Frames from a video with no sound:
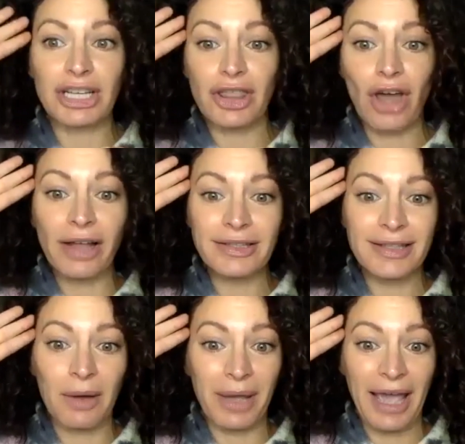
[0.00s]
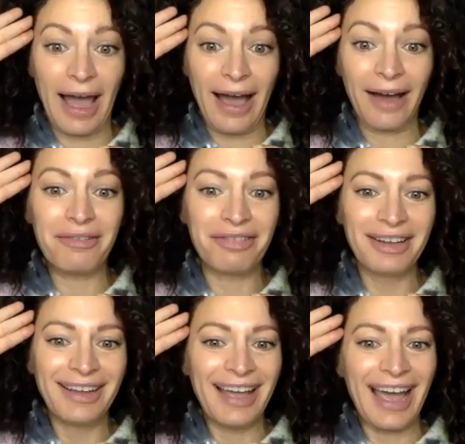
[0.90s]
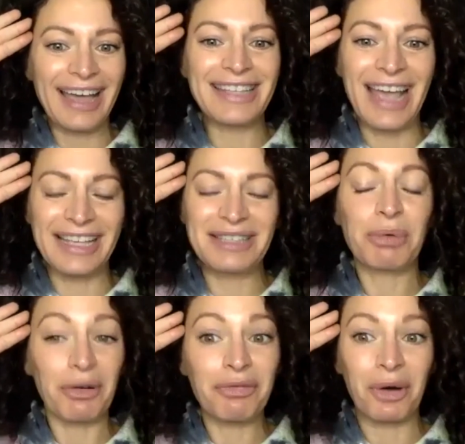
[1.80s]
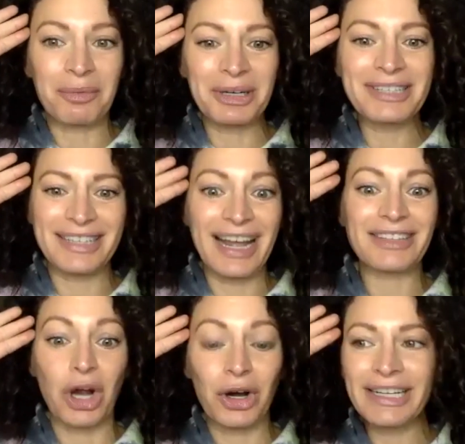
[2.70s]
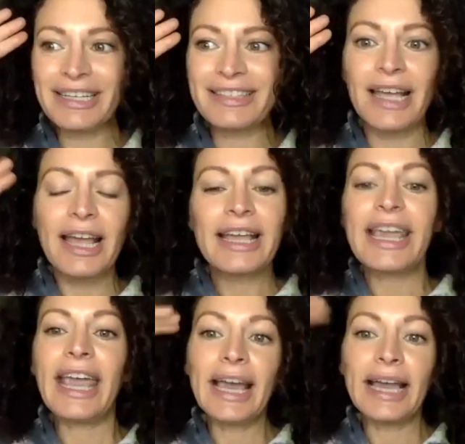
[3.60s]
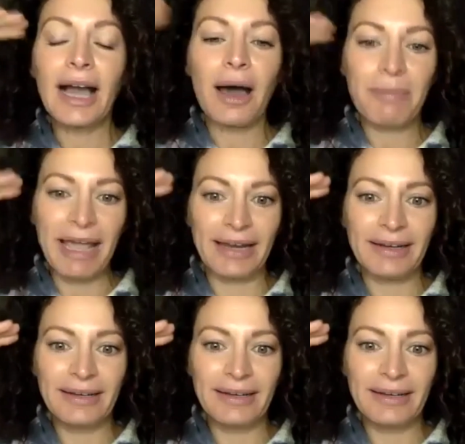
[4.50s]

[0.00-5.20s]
thoughts that we have as performers and as artists can't come in,